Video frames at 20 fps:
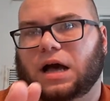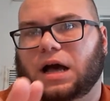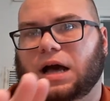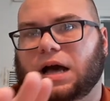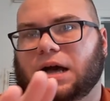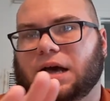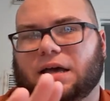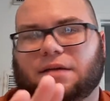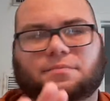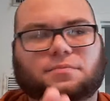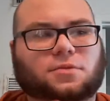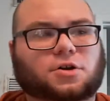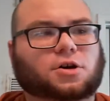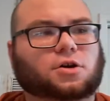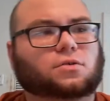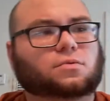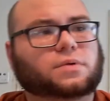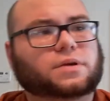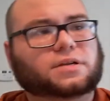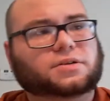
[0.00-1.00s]
I'm
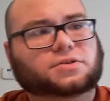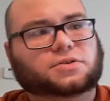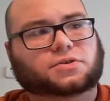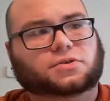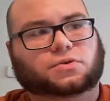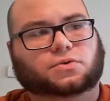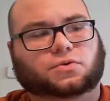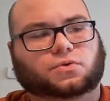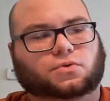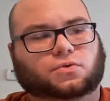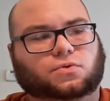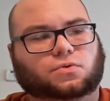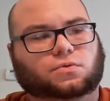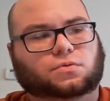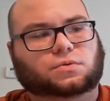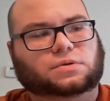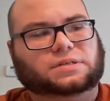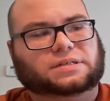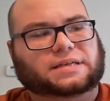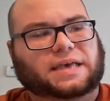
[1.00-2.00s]
going
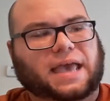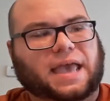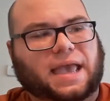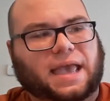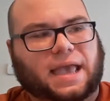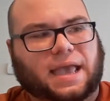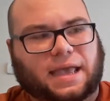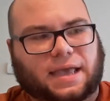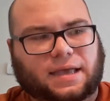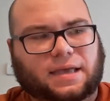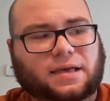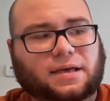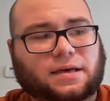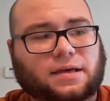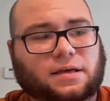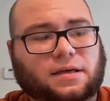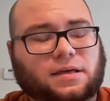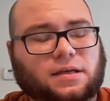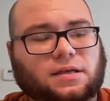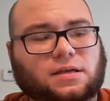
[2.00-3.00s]
to take
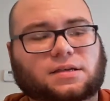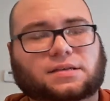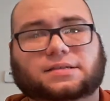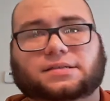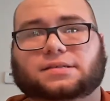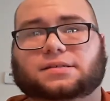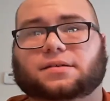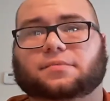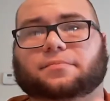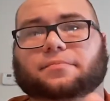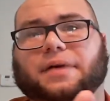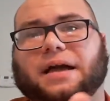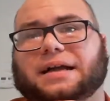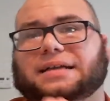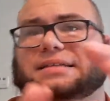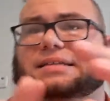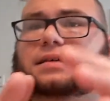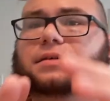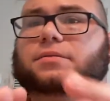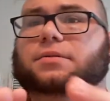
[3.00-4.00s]
some
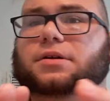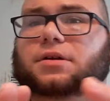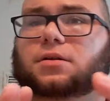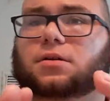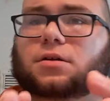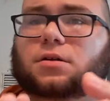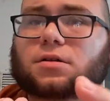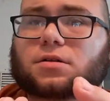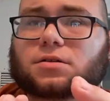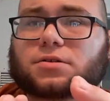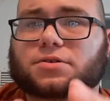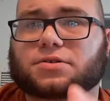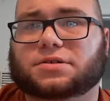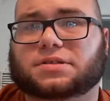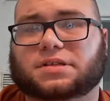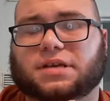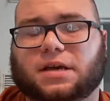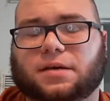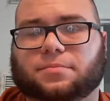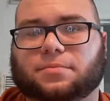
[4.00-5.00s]
bacterial culture
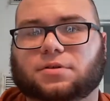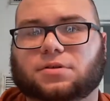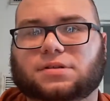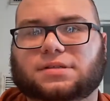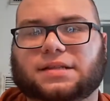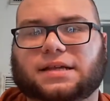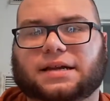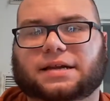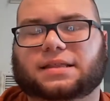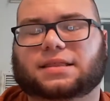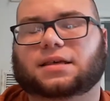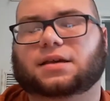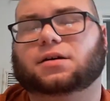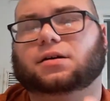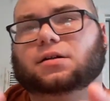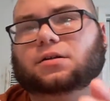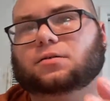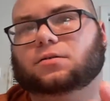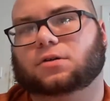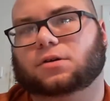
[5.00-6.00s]
samples that I think
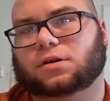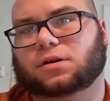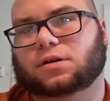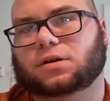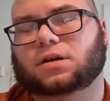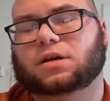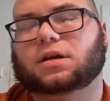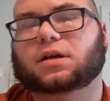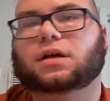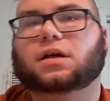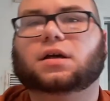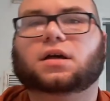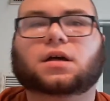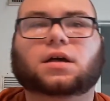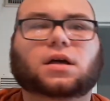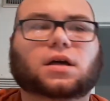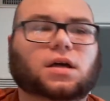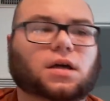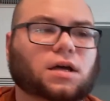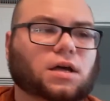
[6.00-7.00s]
I'll order,
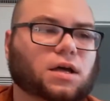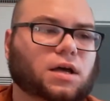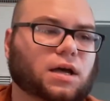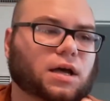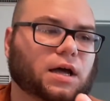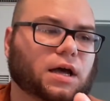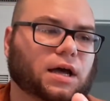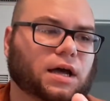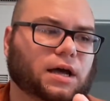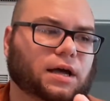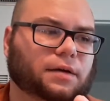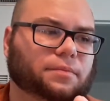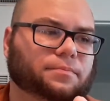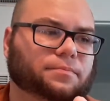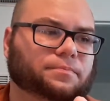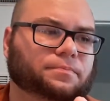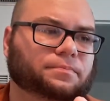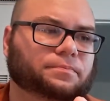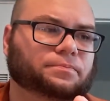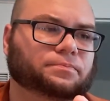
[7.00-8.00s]

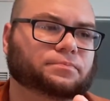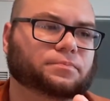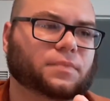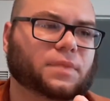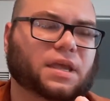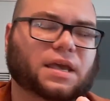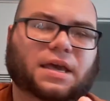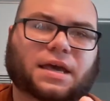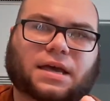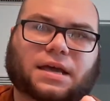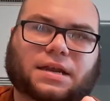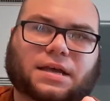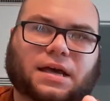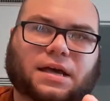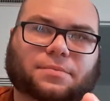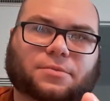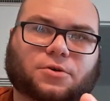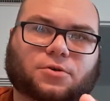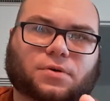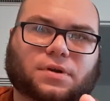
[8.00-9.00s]
and
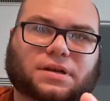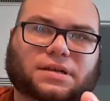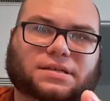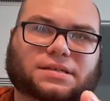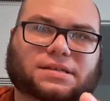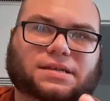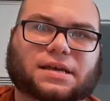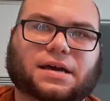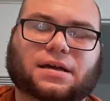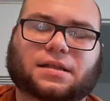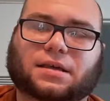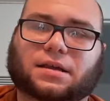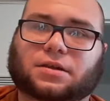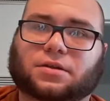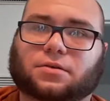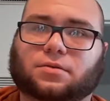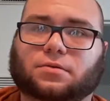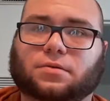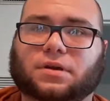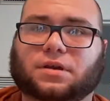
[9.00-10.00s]
I'm going to see how they
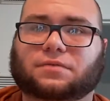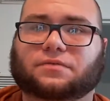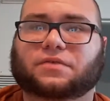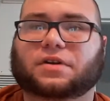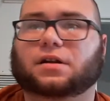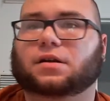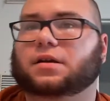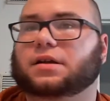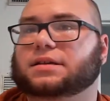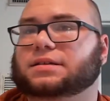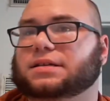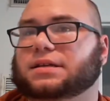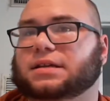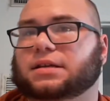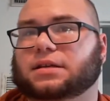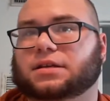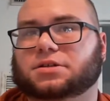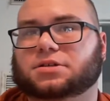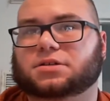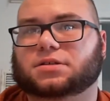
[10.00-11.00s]
do in various
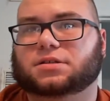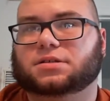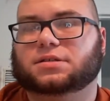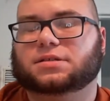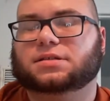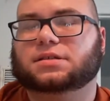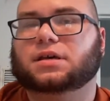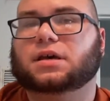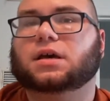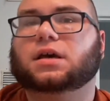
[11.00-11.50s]
conditions